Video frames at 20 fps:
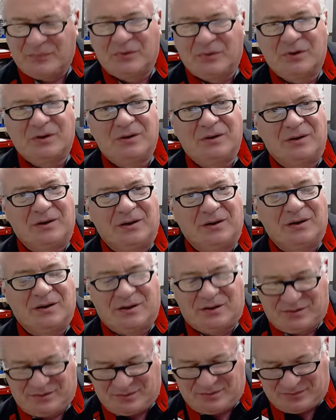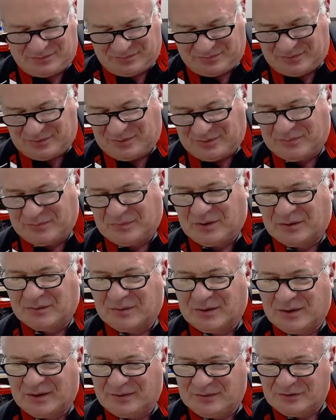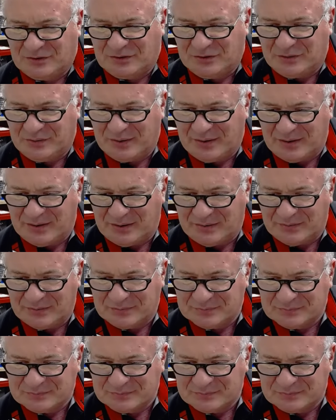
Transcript: Well, good. I'm glad that you have.